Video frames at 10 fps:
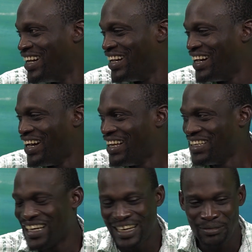
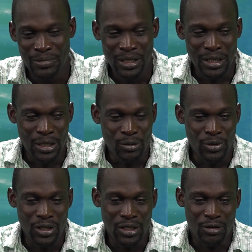And
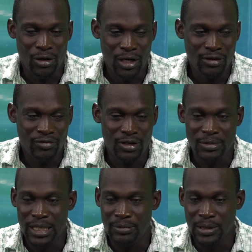we call
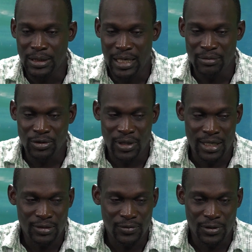from time to time to
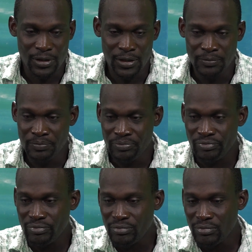ask for,
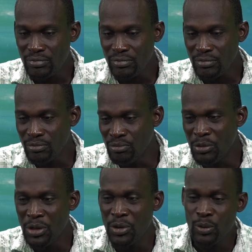
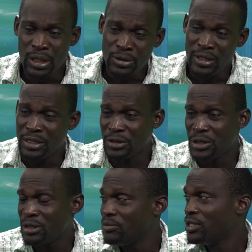maybe we want to
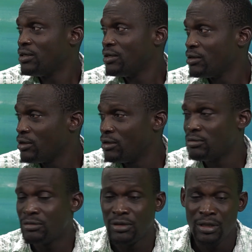adjust something on the
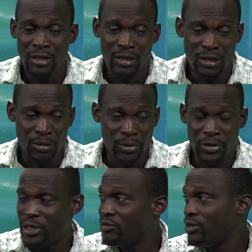ground.
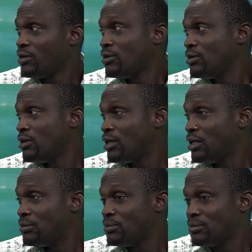We never
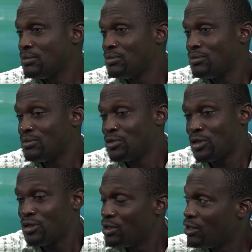
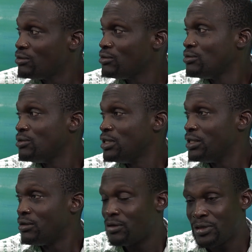turn down.
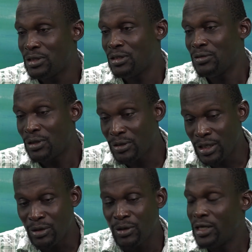They always say, well,
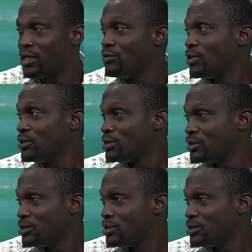okay, go ahead once